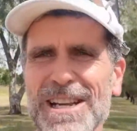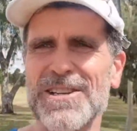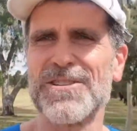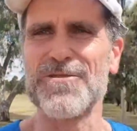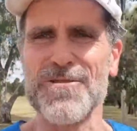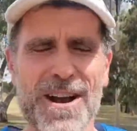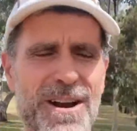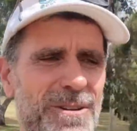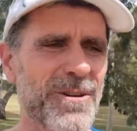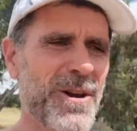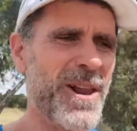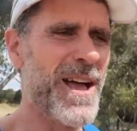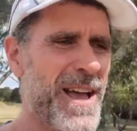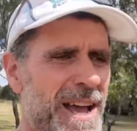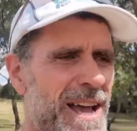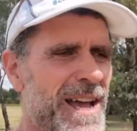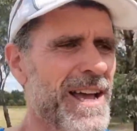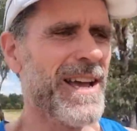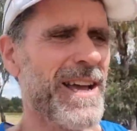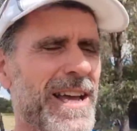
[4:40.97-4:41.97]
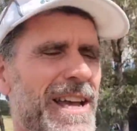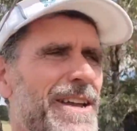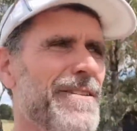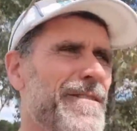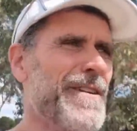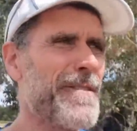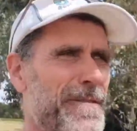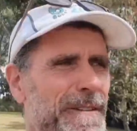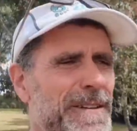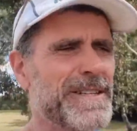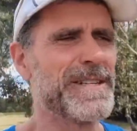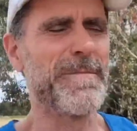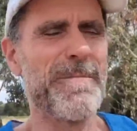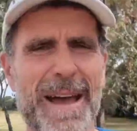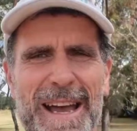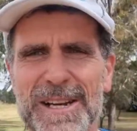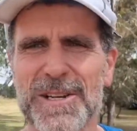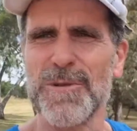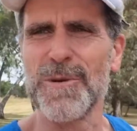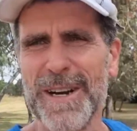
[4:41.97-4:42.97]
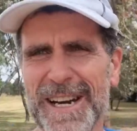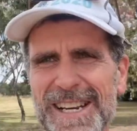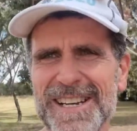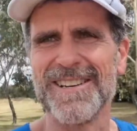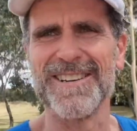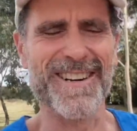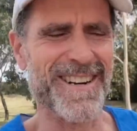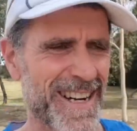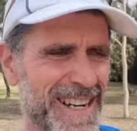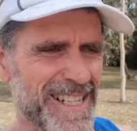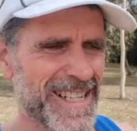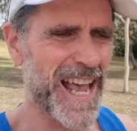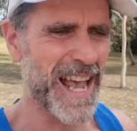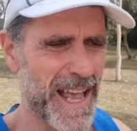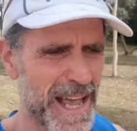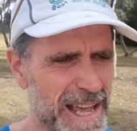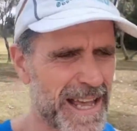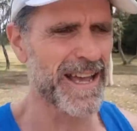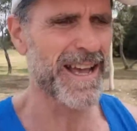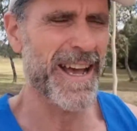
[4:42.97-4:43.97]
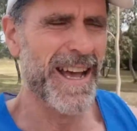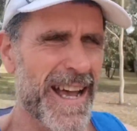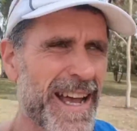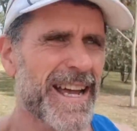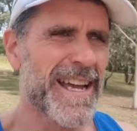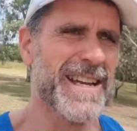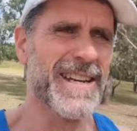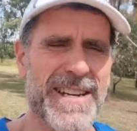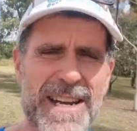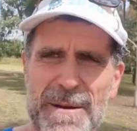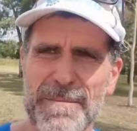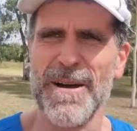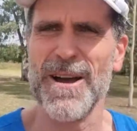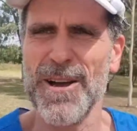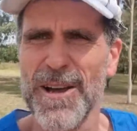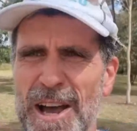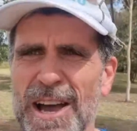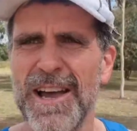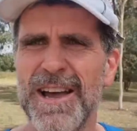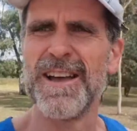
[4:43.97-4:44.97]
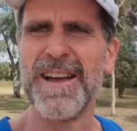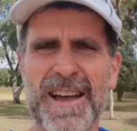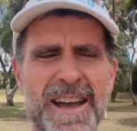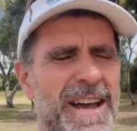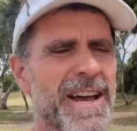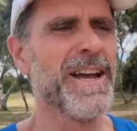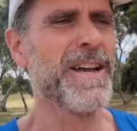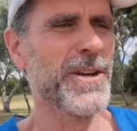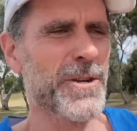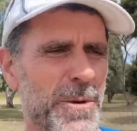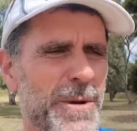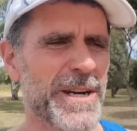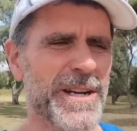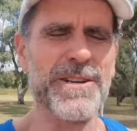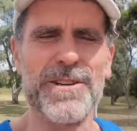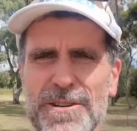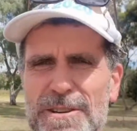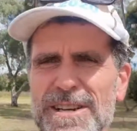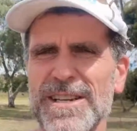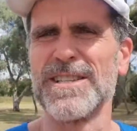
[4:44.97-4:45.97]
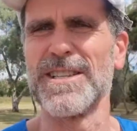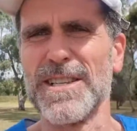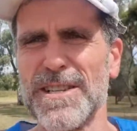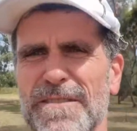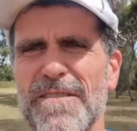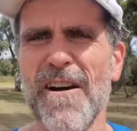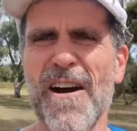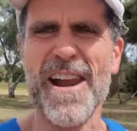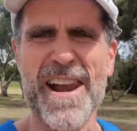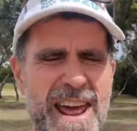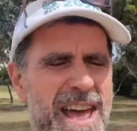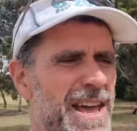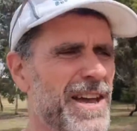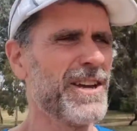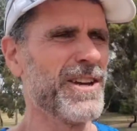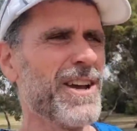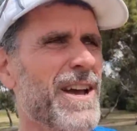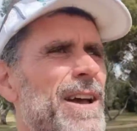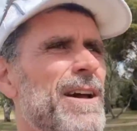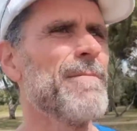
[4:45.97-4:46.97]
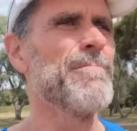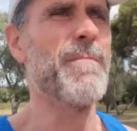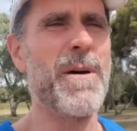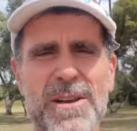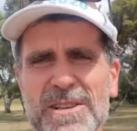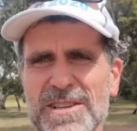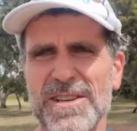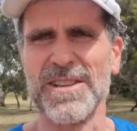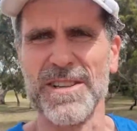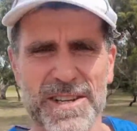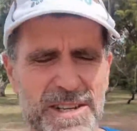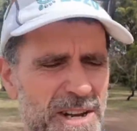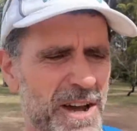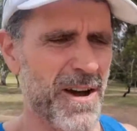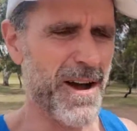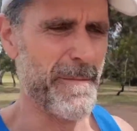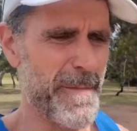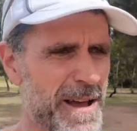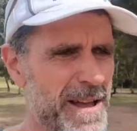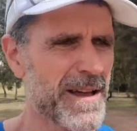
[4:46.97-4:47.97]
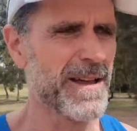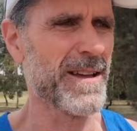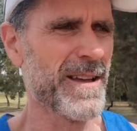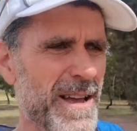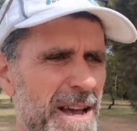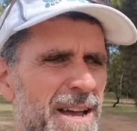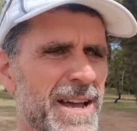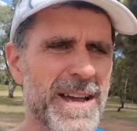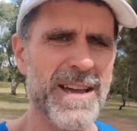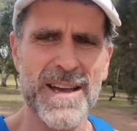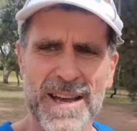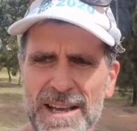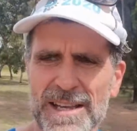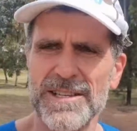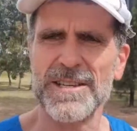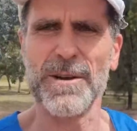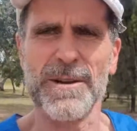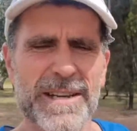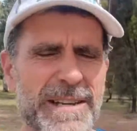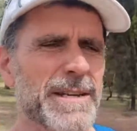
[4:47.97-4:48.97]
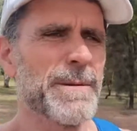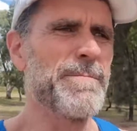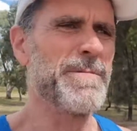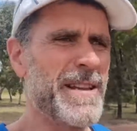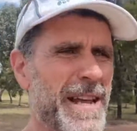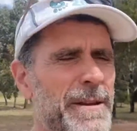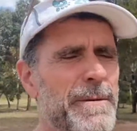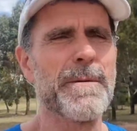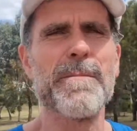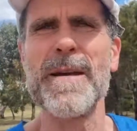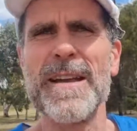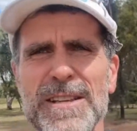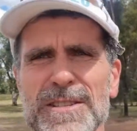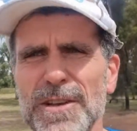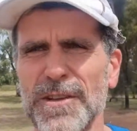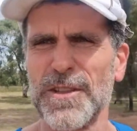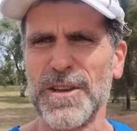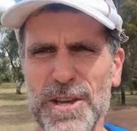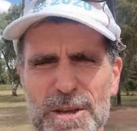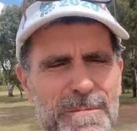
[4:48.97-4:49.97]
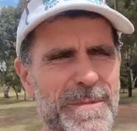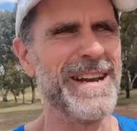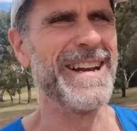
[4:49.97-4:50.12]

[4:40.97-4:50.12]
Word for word: really struggle, even if it's about 20 degrees. In Dubbo, 20 degrees is fine most of the time. So it de depends on the